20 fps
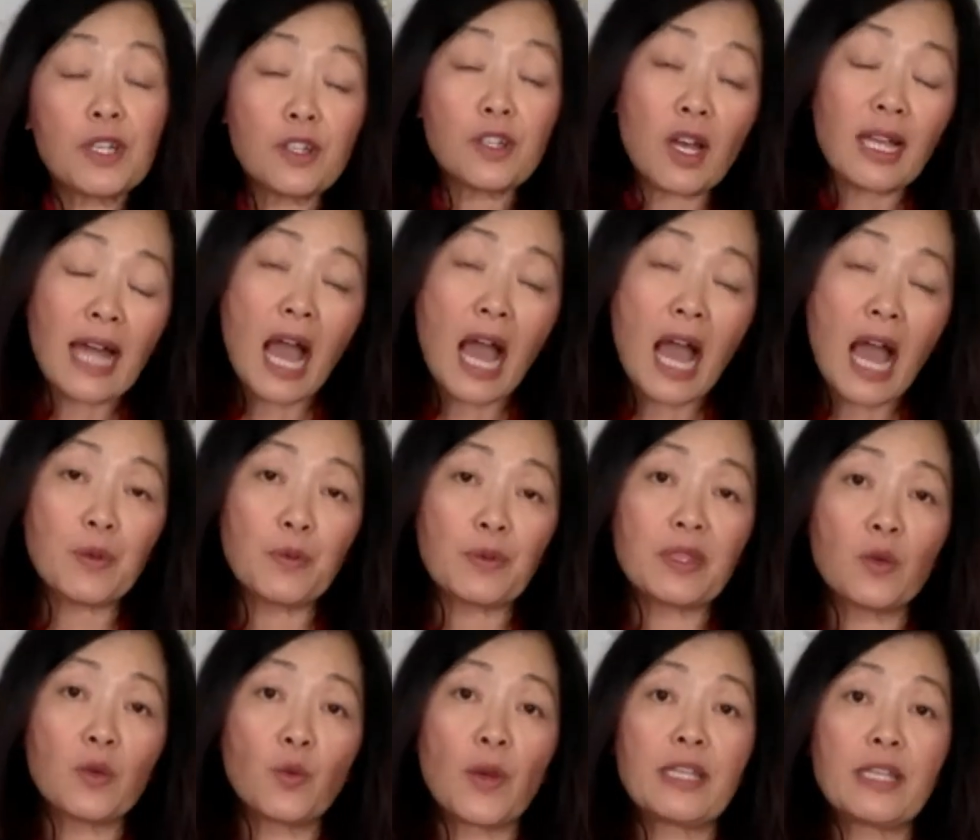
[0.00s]
you're not happy with
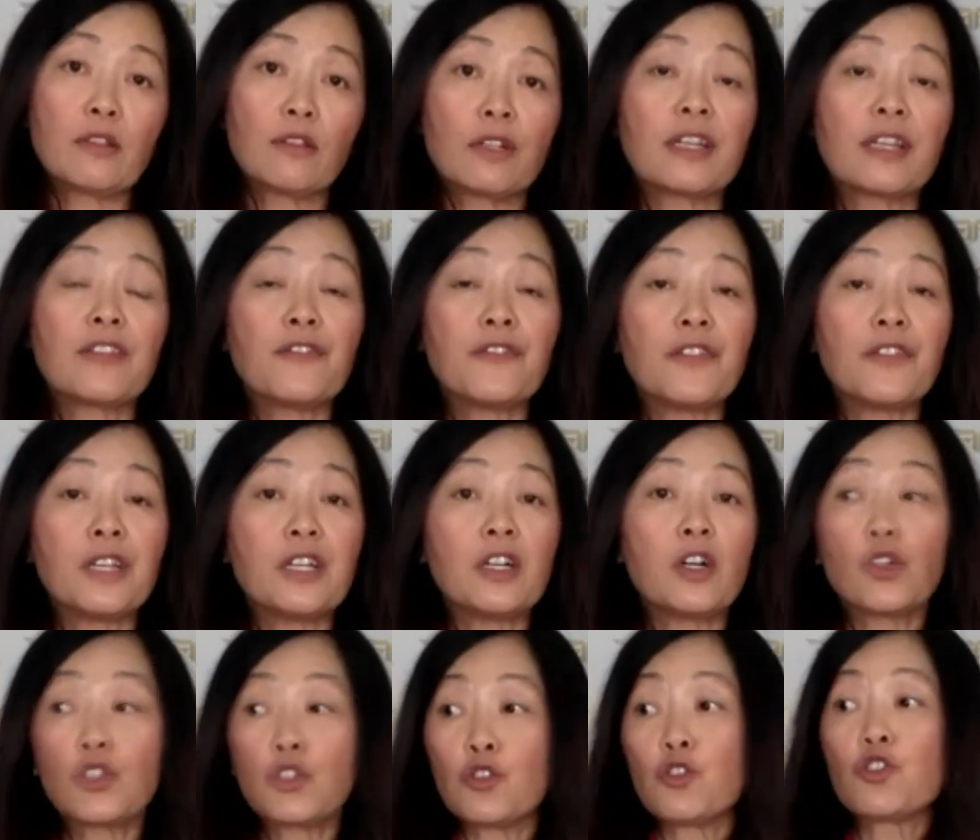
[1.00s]
the way you look and
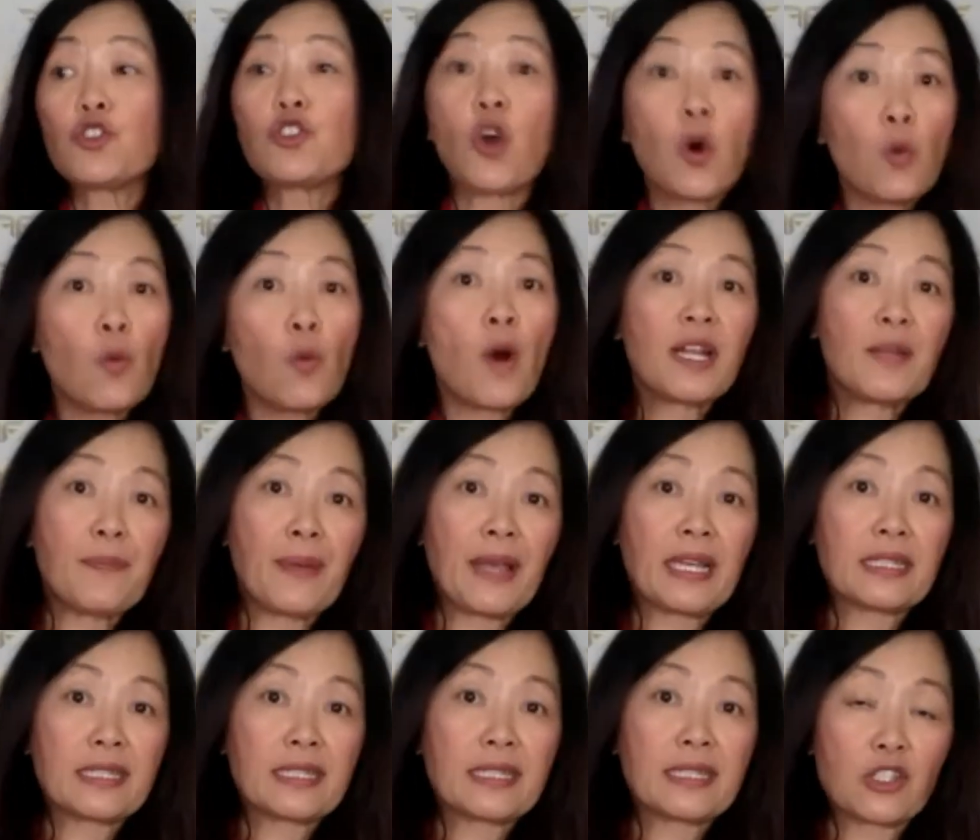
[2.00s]
feel, you don't want to
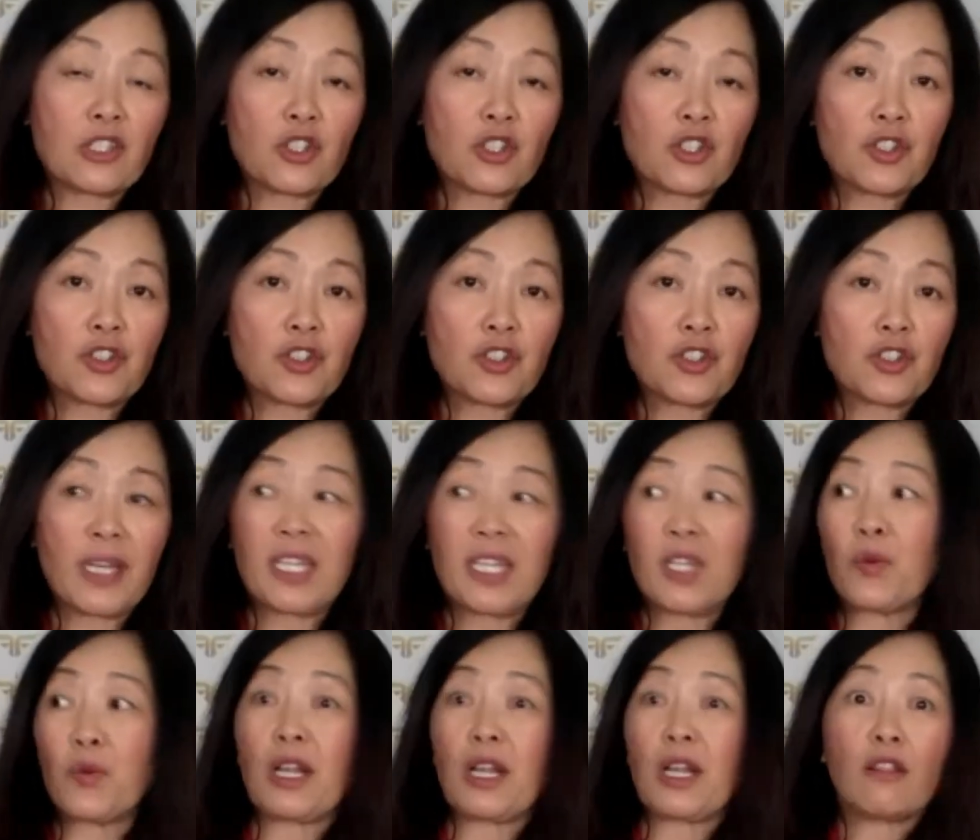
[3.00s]
pay attention to your body.
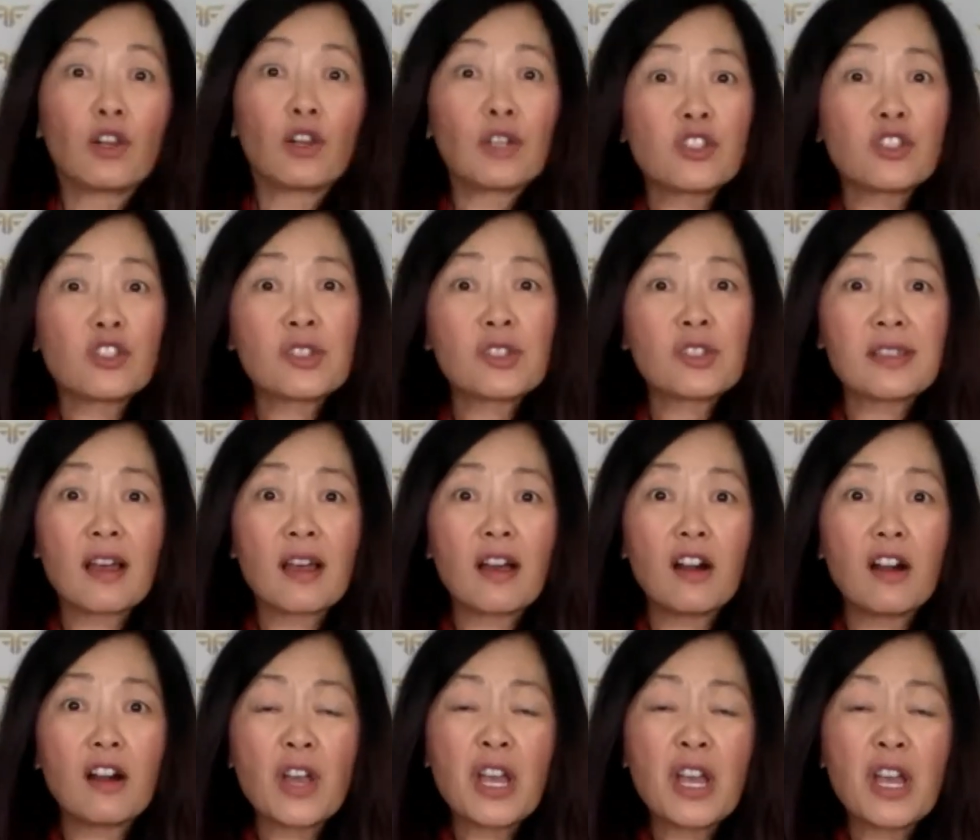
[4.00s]
You don't want to look at
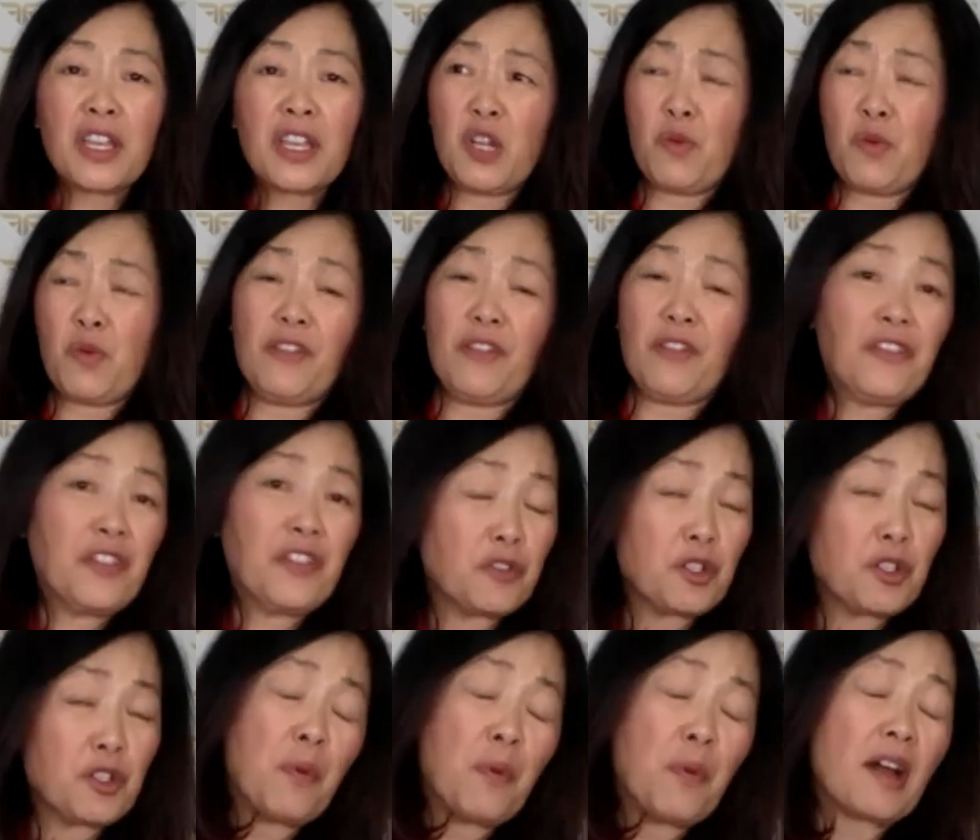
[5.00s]
yourself. You don't want to feel
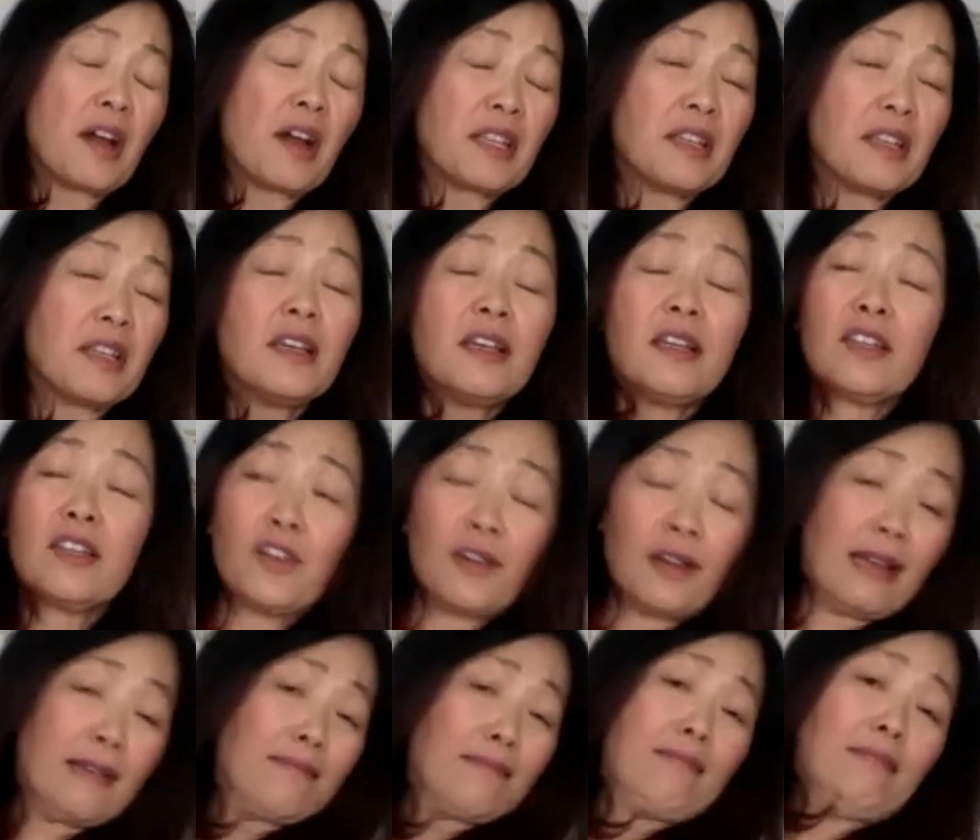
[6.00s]
your body. You're
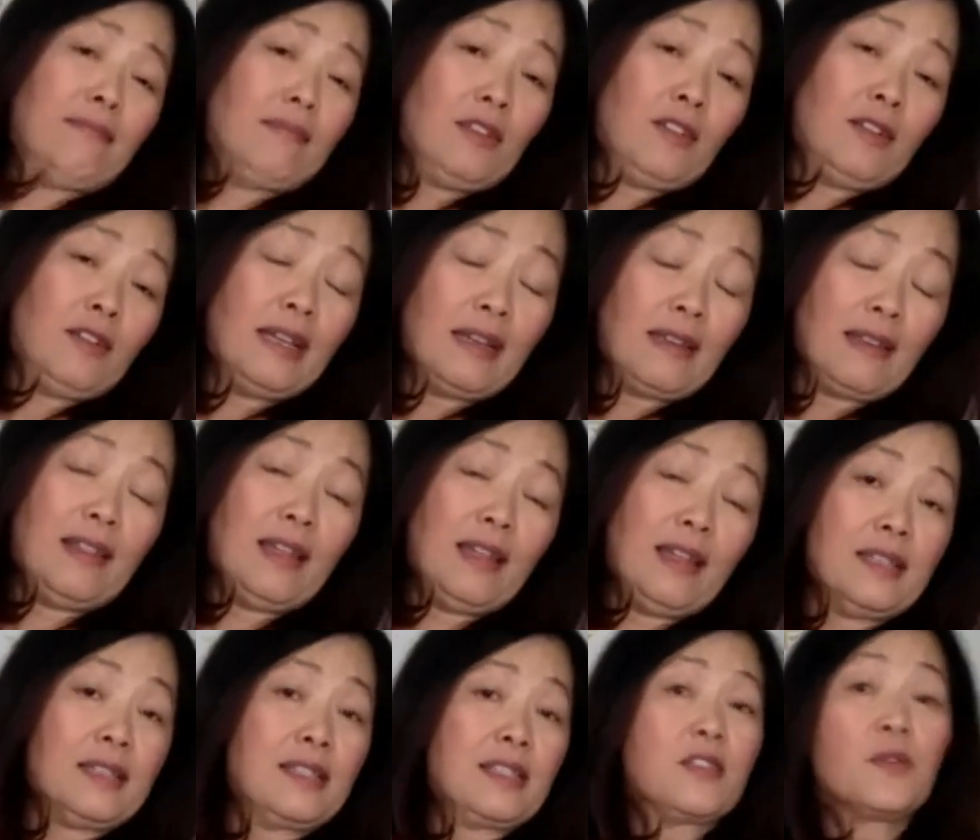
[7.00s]
like
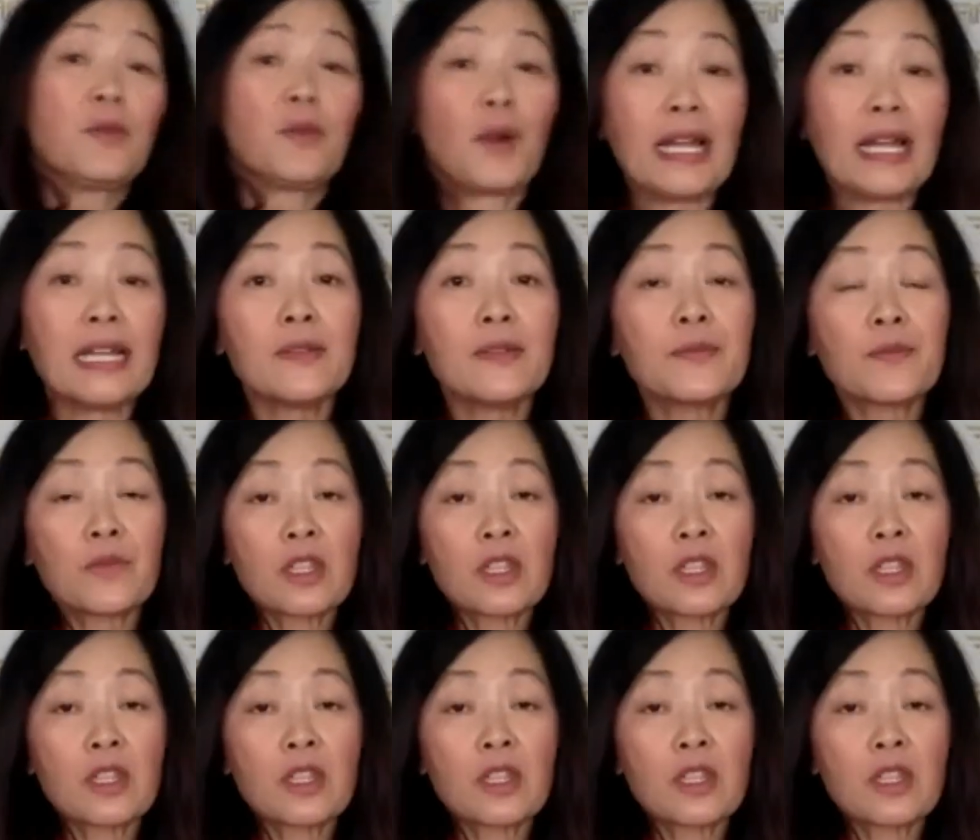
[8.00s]
this, right?